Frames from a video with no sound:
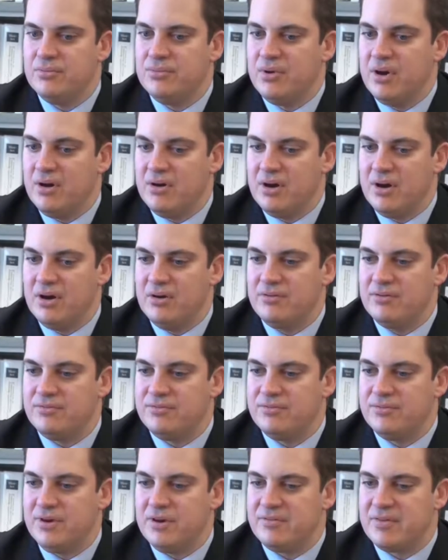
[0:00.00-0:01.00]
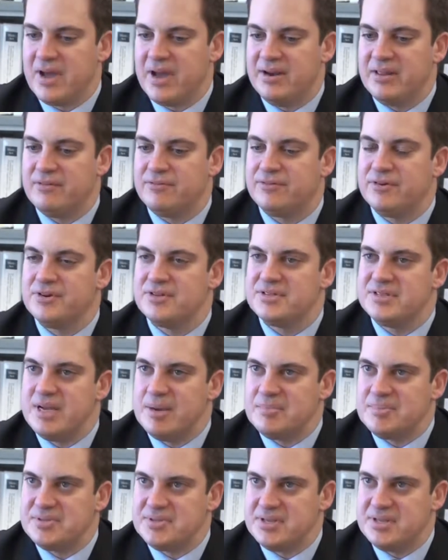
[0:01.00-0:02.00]
of kind of the first
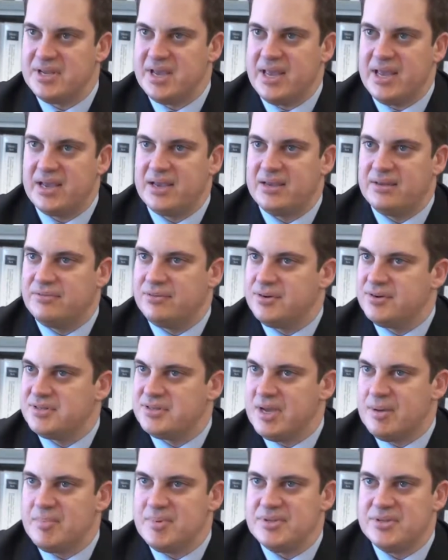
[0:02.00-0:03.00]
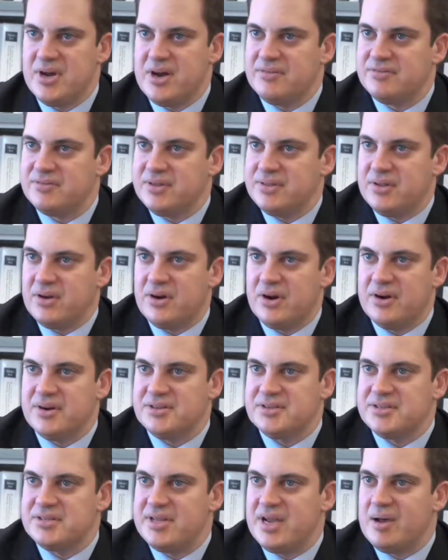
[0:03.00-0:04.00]
steps to take. First step is often the
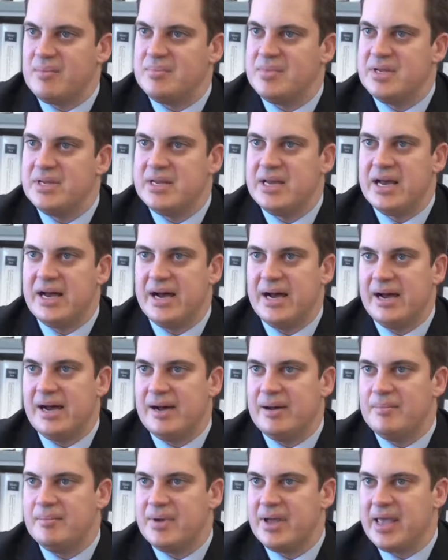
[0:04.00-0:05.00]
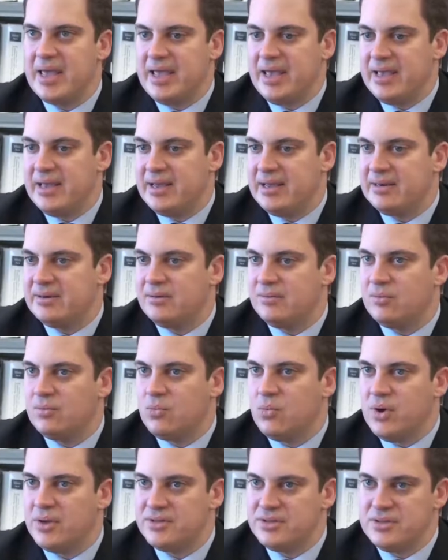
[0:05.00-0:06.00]
hardest step, and
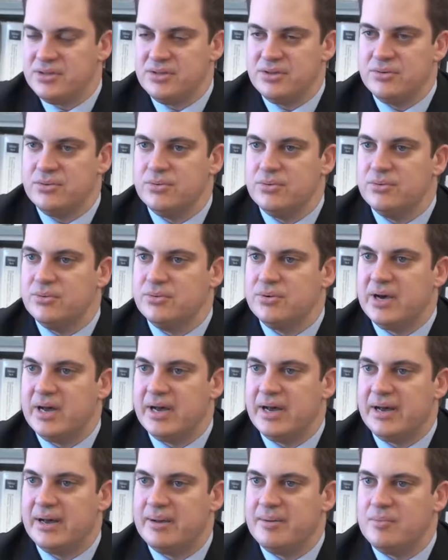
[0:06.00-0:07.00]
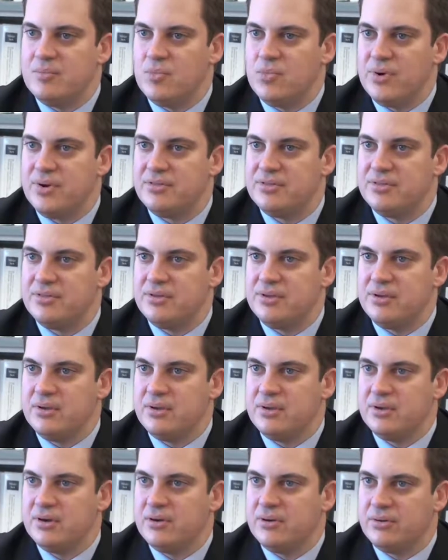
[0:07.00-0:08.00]
what to do with,
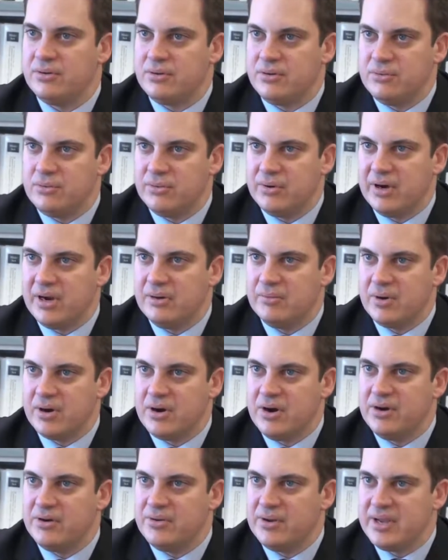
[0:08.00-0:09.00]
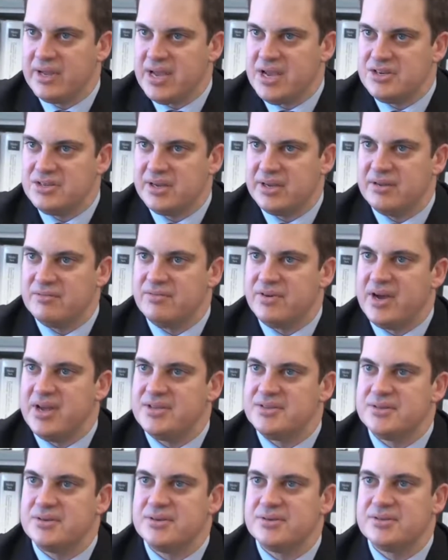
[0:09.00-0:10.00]
you know, in regard to engaging
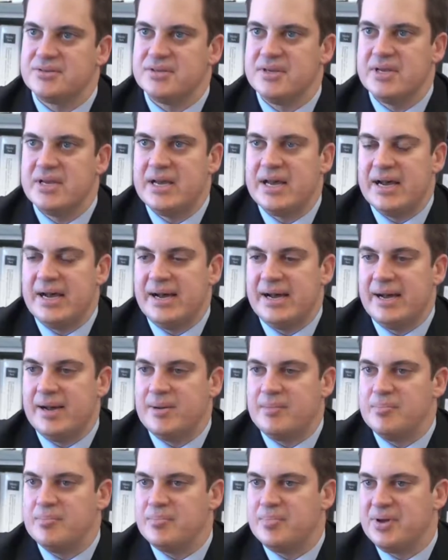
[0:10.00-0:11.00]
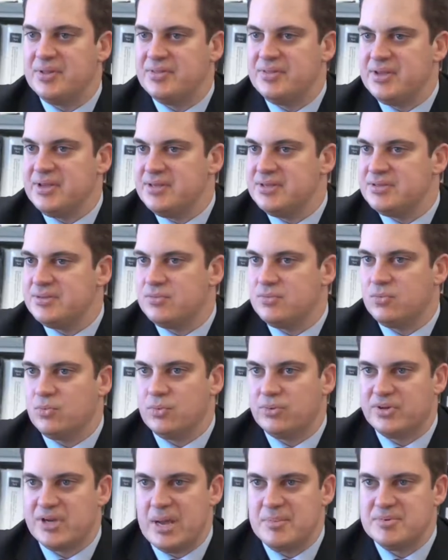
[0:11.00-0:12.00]
advisors. But these
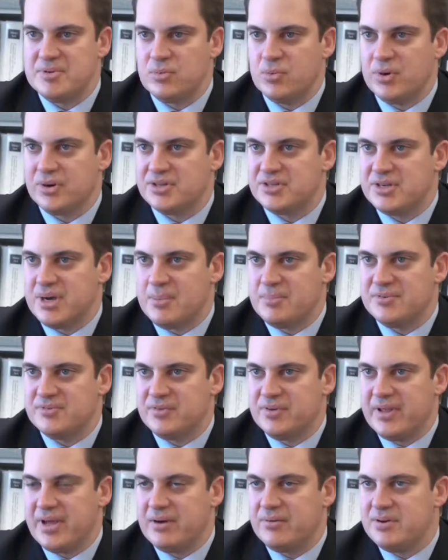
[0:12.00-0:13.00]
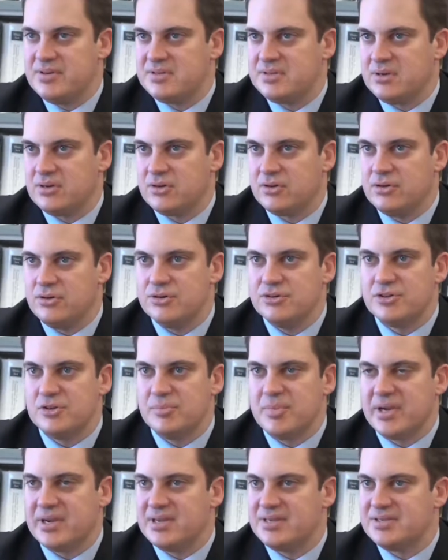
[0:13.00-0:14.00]
types of workshops, for that reason, are
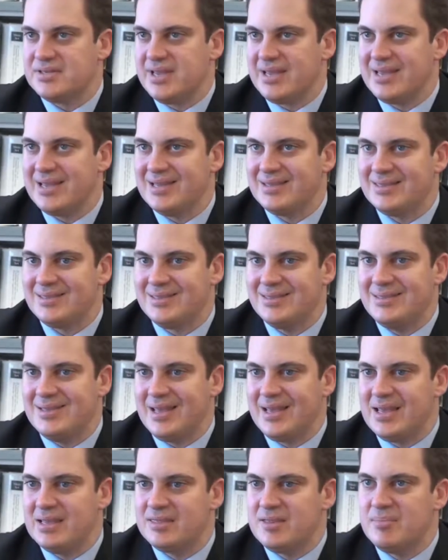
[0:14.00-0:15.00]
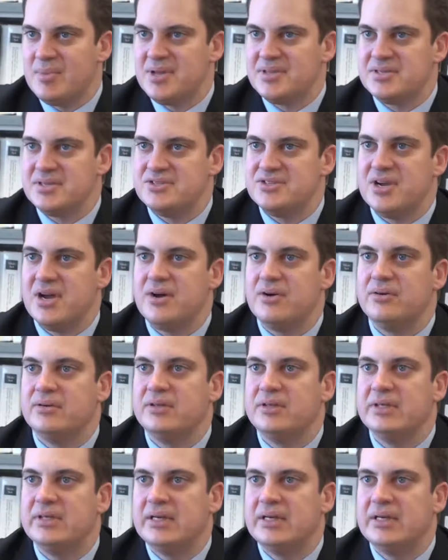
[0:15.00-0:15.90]
crucial, because they get the message out,